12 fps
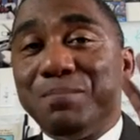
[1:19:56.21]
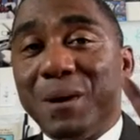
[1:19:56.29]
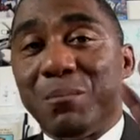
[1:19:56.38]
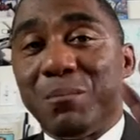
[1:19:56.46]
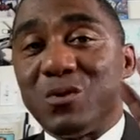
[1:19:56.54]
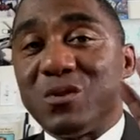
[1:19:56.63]

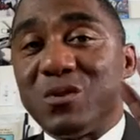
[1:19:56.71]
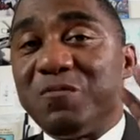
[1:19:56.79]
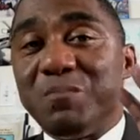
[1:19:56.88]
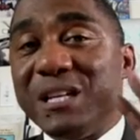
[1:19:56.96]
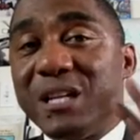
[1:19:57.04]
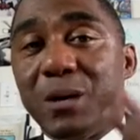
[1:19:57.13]
members of
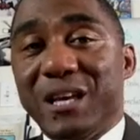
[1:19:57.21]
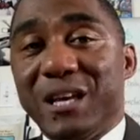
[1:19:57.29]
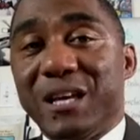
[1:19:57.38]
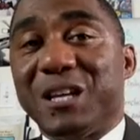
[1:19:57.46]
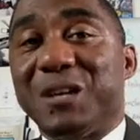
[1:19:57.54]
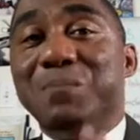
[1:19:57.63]

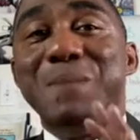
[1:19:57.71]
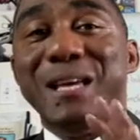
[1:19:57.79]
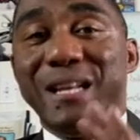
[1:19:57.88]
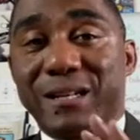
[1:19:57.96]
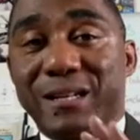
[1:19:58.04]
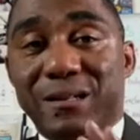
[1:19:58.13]
BWE. Committed.